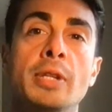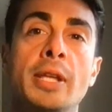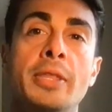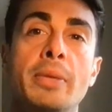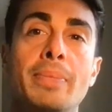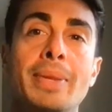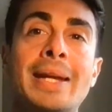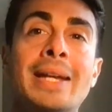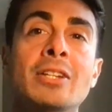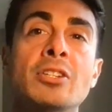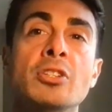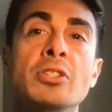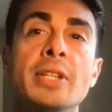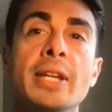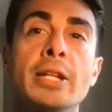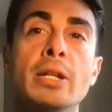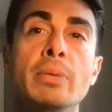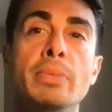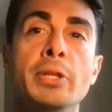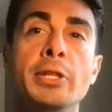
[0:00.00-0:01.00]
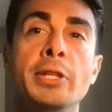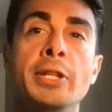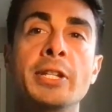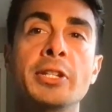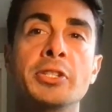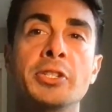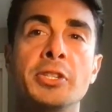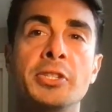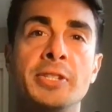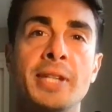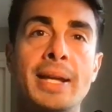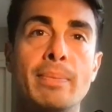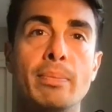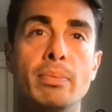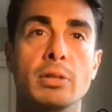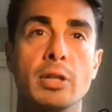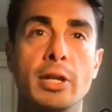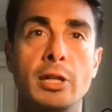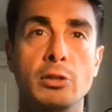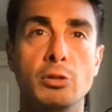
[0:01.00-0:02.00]
that the patient's inability to sustain
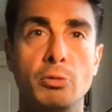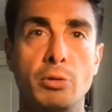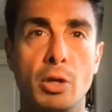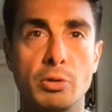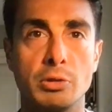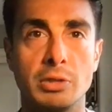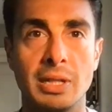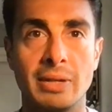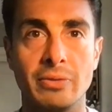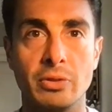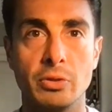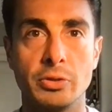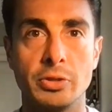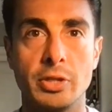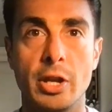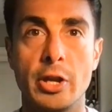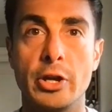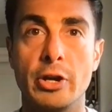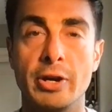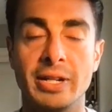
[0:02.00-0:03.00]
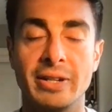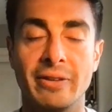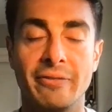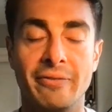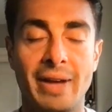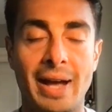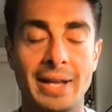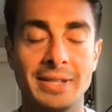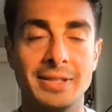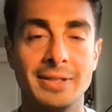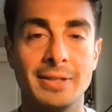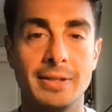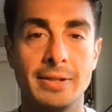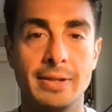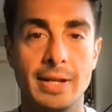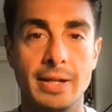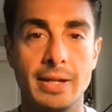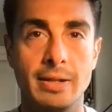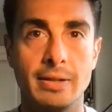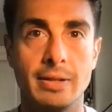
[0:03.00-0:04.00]
blood glucose levels during a fasted
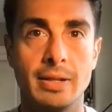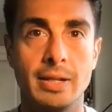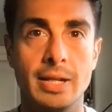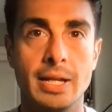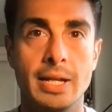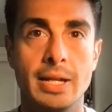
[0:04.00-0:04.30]
state